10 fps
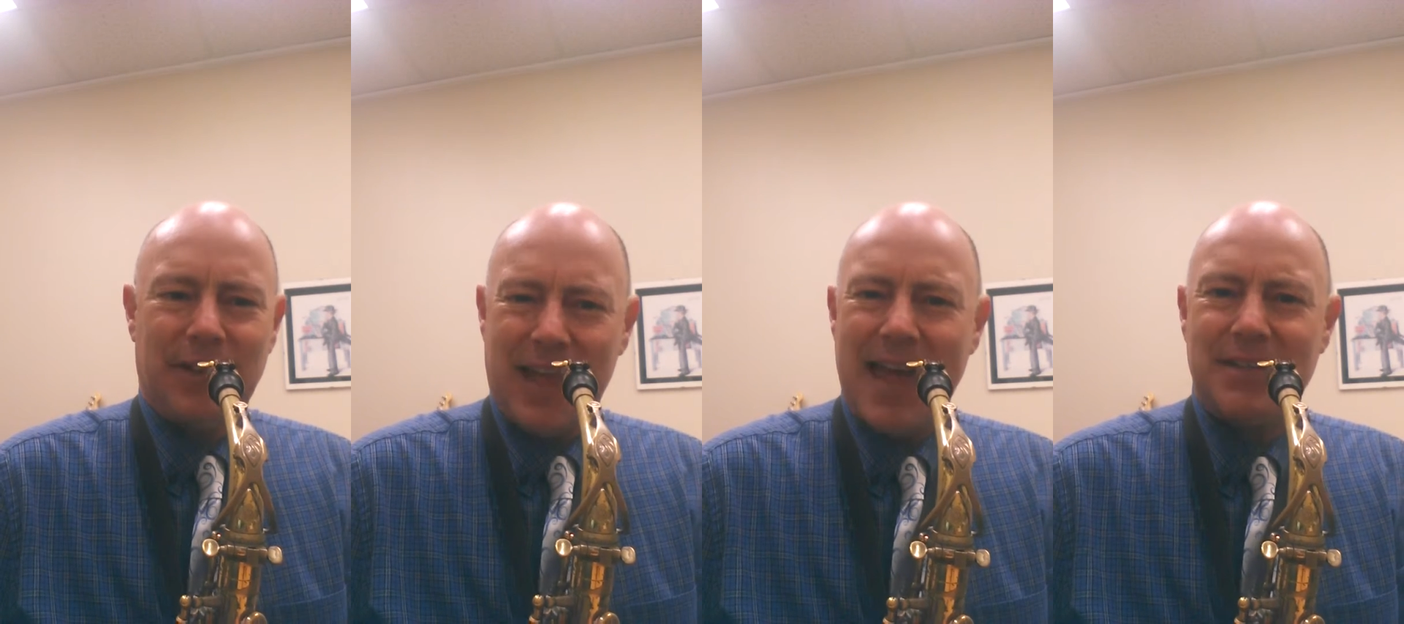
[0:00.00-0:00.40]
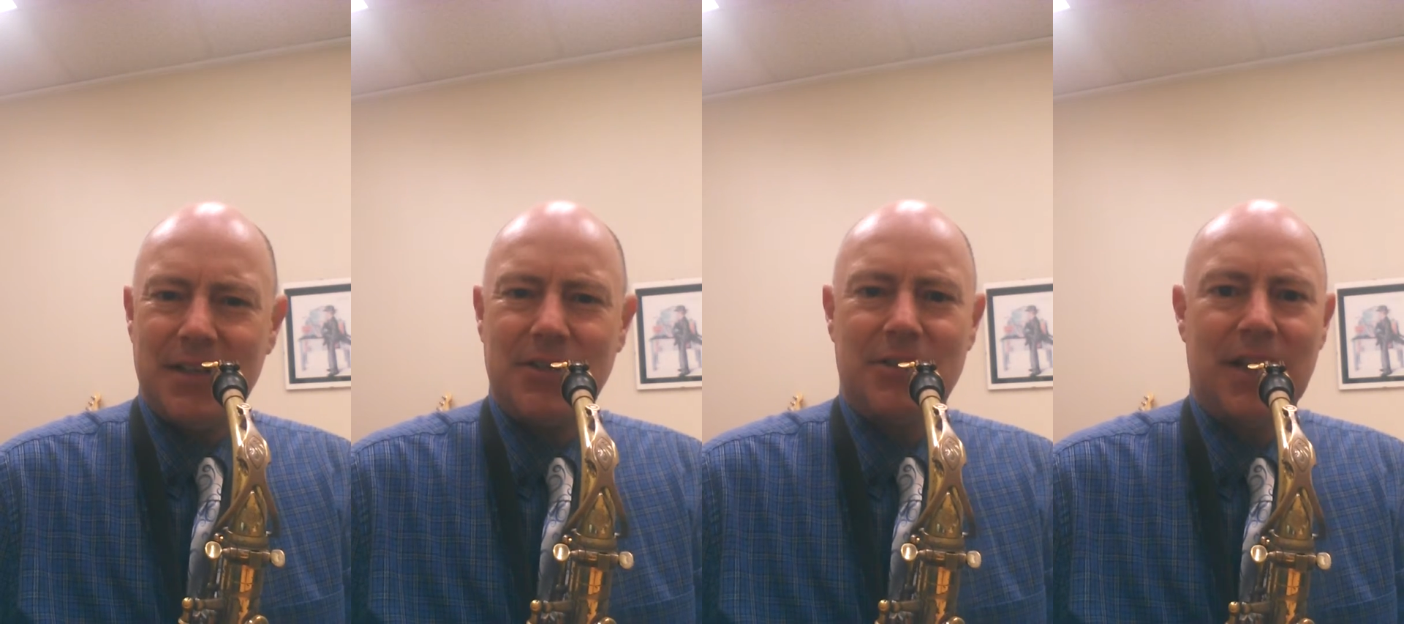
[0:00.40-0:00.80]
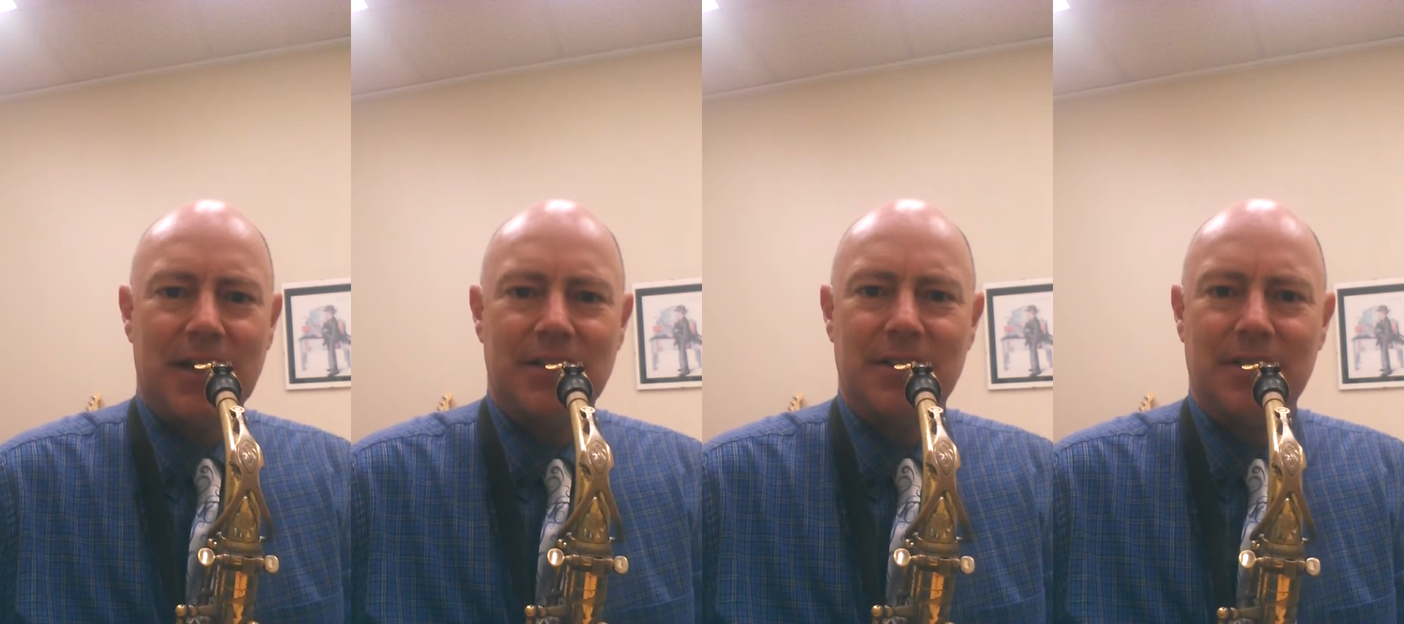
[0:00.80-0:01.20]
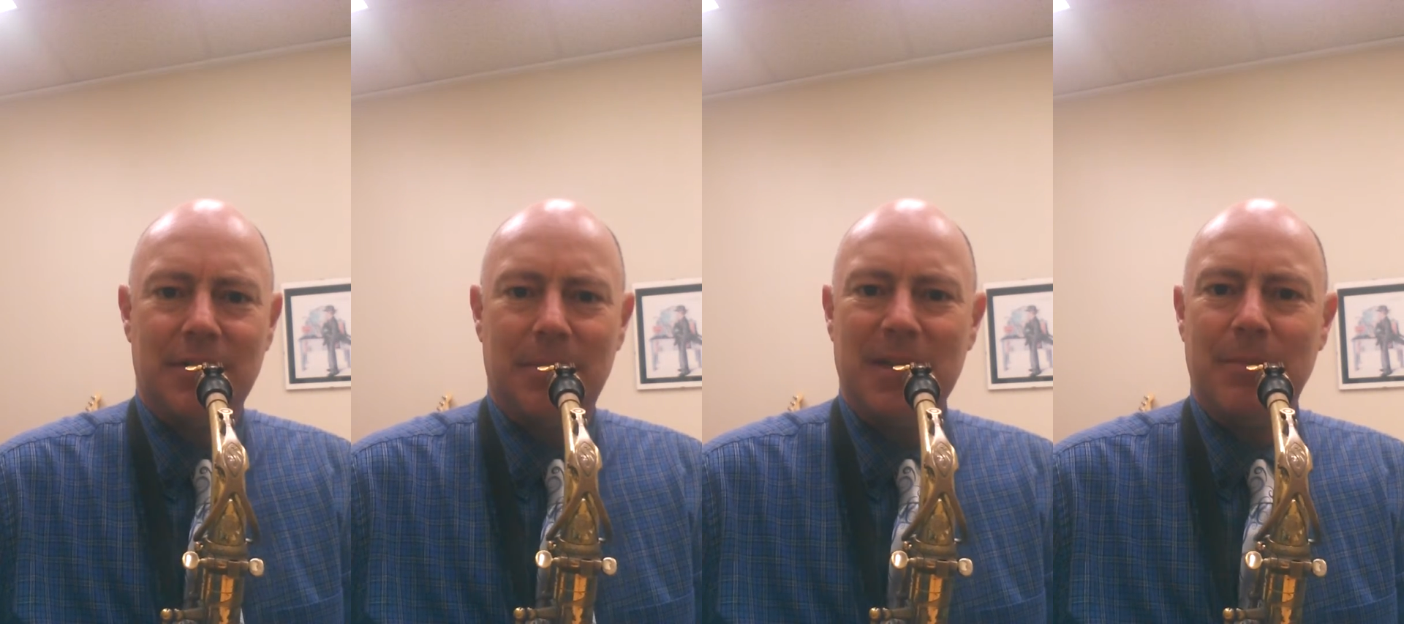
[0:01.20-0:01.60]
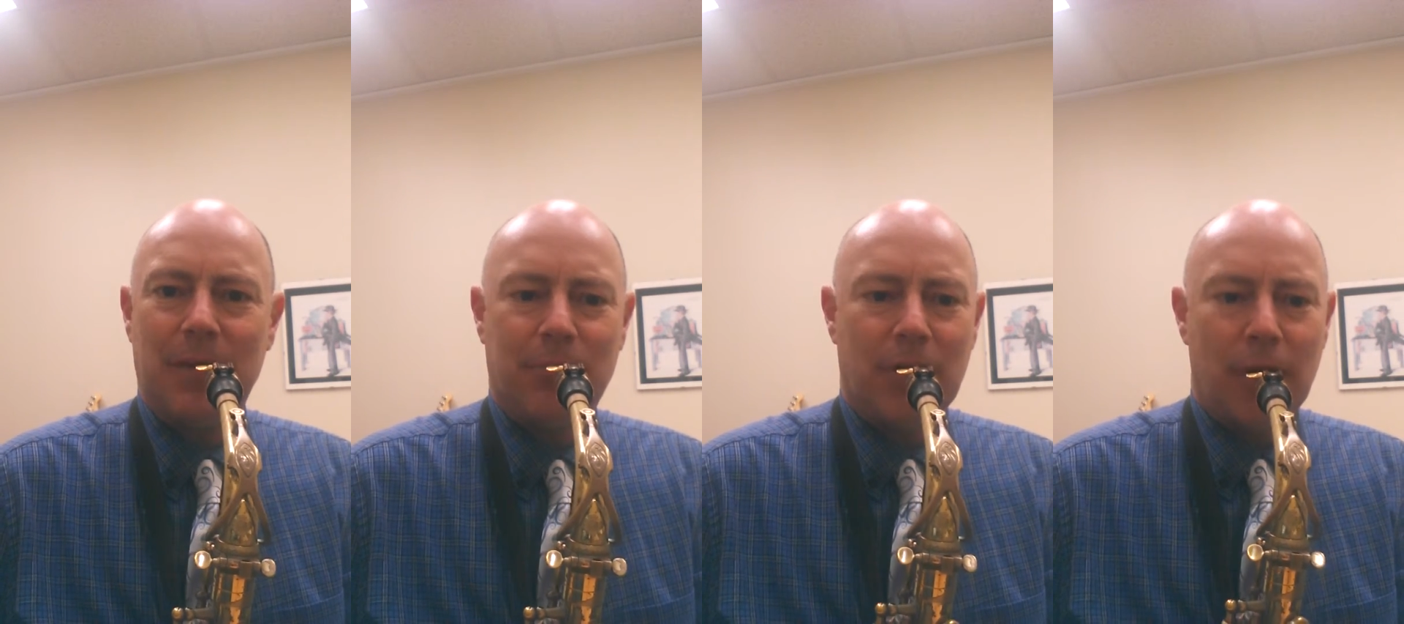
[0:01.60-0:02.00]
last exercise, the
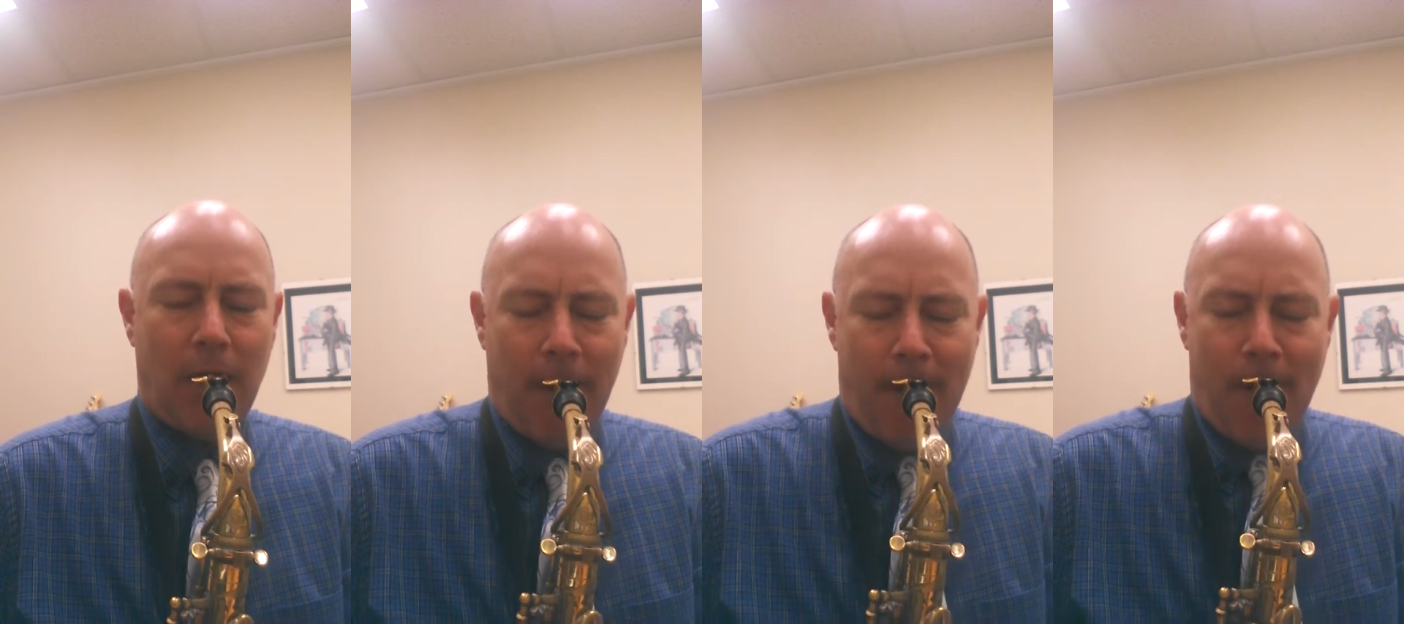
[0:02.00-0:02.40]
bebop one.